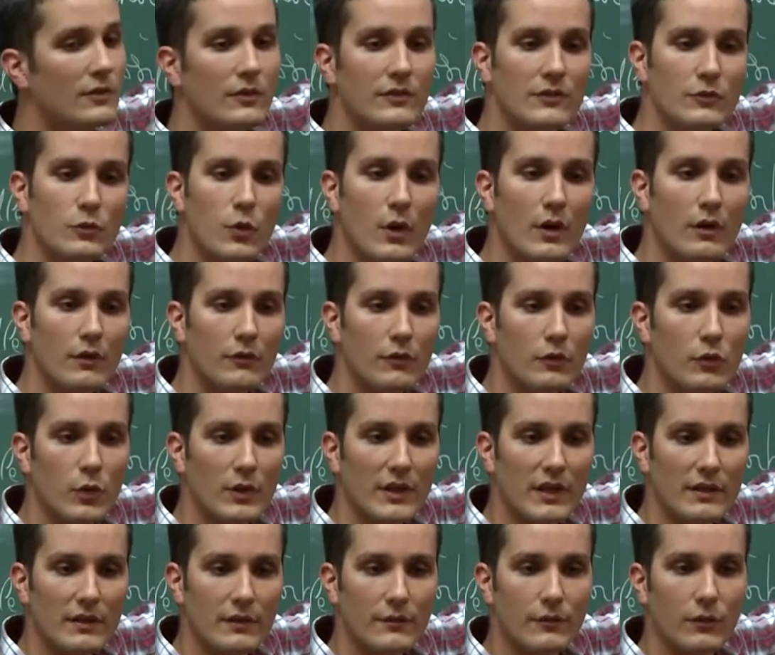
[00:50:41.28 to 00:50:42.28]
the square of a
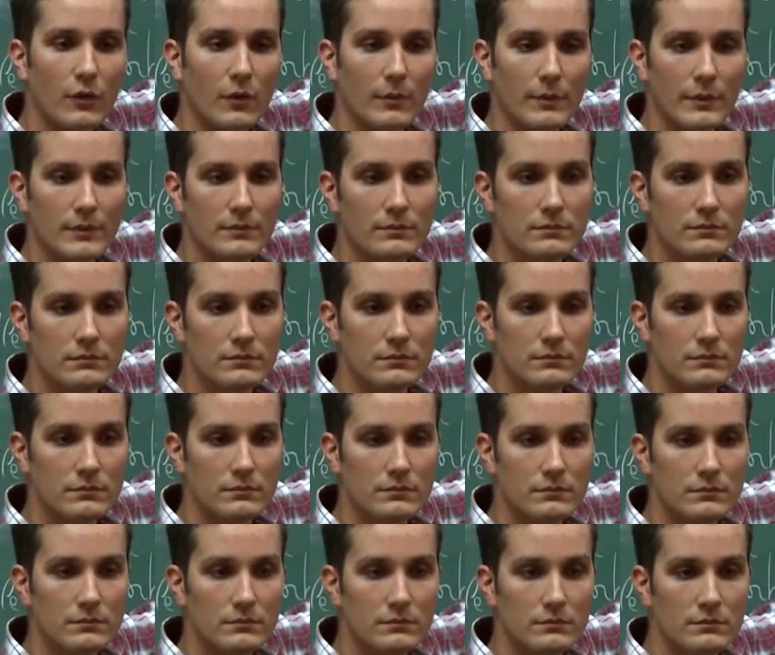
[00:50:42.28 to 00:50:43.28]
quadratic form.
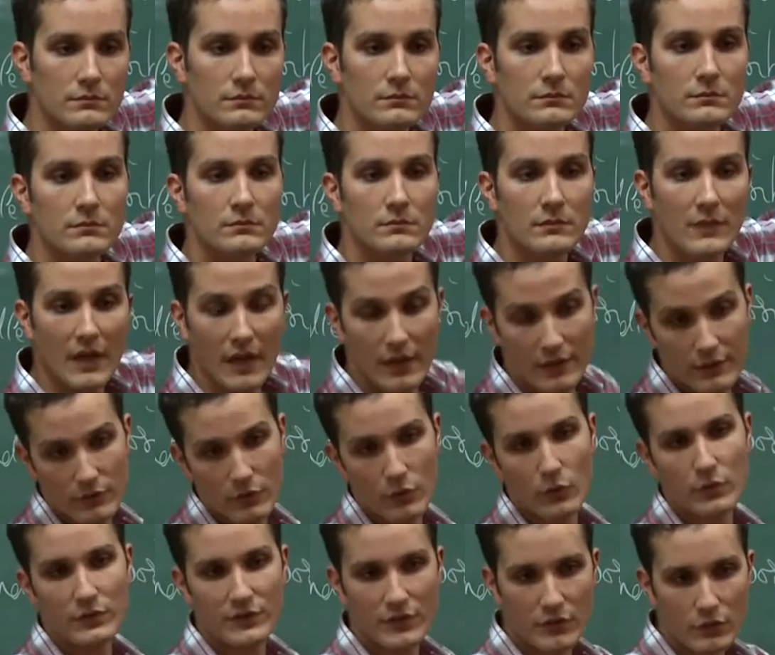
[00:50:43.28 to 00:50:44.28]
And the,
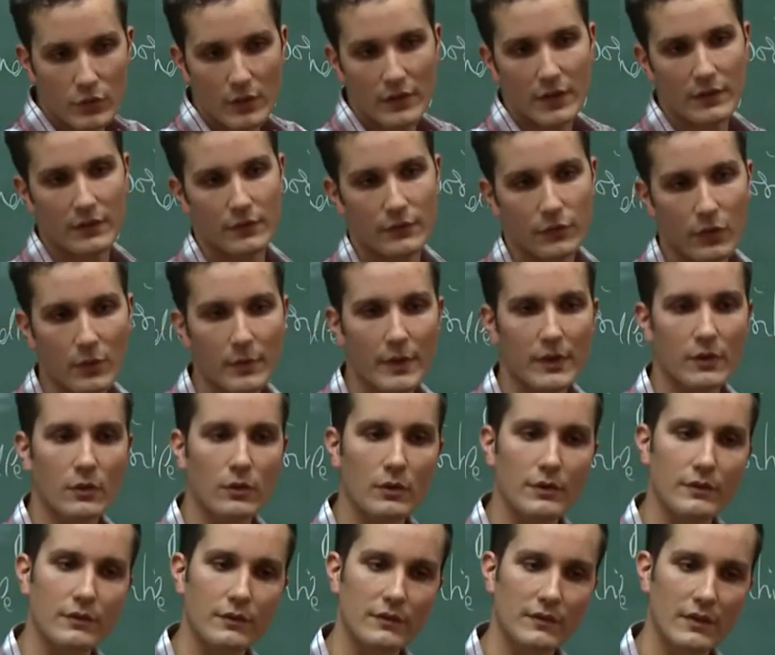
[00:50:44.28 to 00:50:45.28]
this quadratic form I
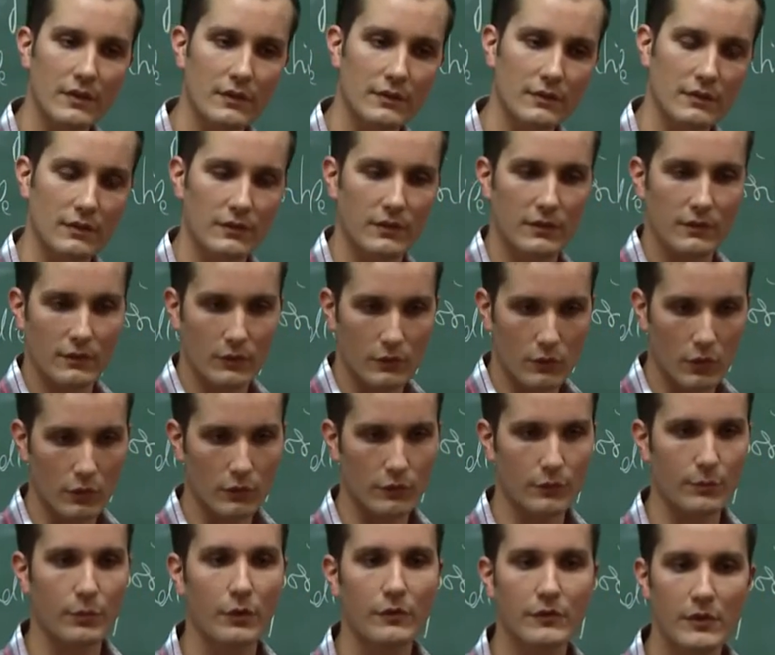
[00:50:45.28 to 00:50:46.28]
call, this, this is called
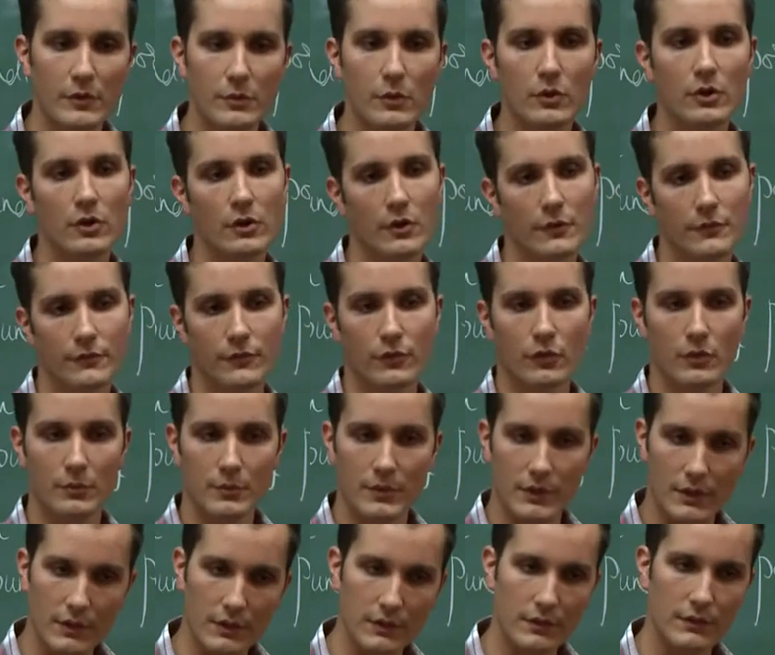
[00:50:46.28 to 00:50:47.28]
the Beauville-Bogomolov form.
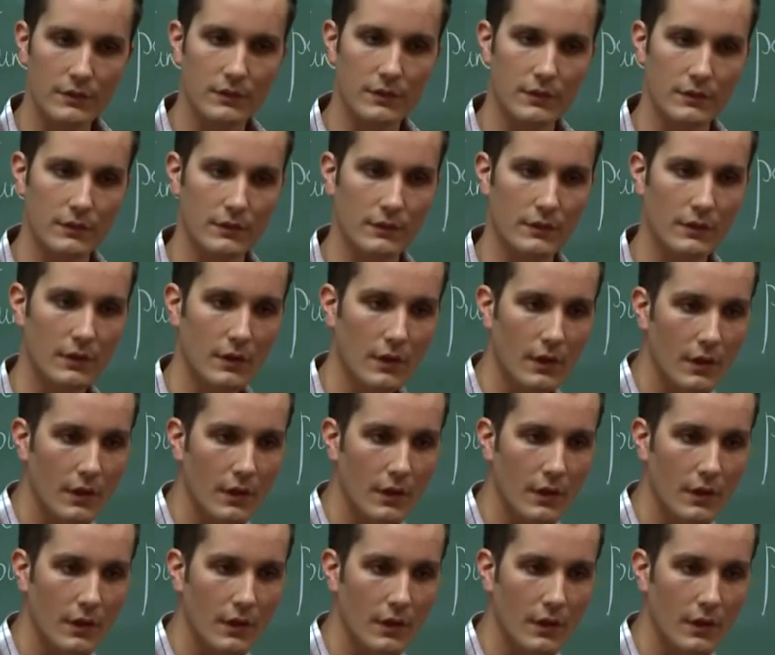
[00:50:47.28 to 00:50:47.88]
It is,